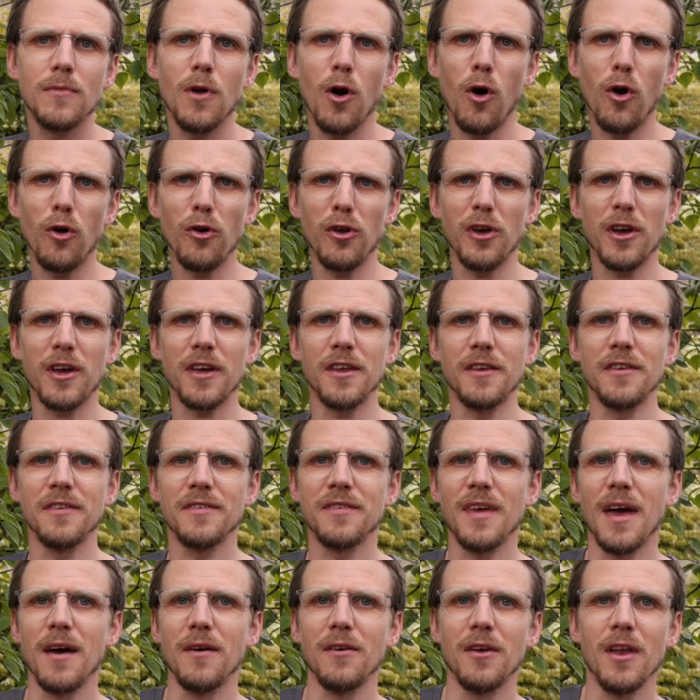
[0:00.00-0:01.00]
Honour can
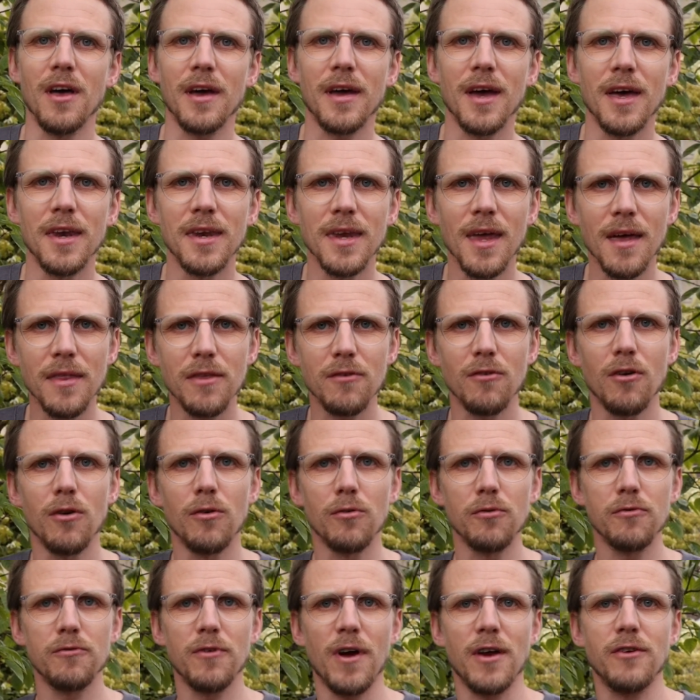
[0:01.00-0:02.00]
sound like another
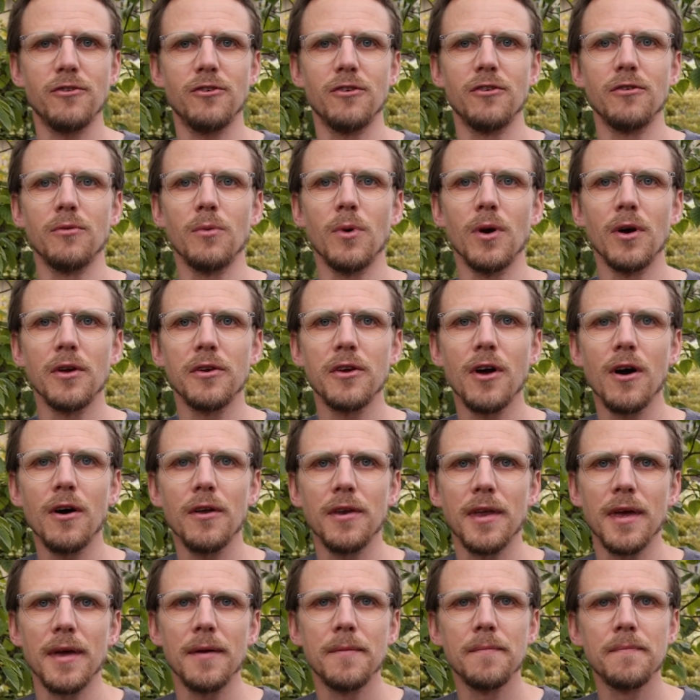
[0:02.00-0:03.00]
old-fashioned word,
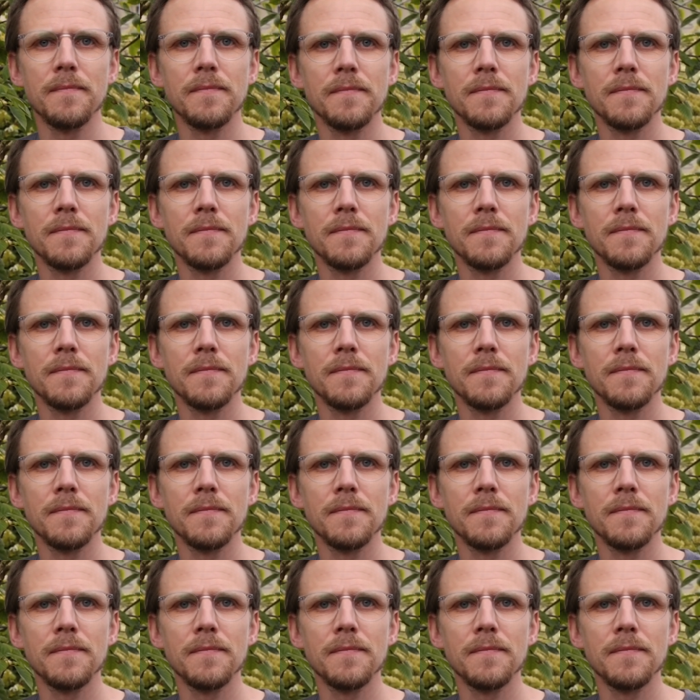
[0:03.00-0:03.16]
can't it?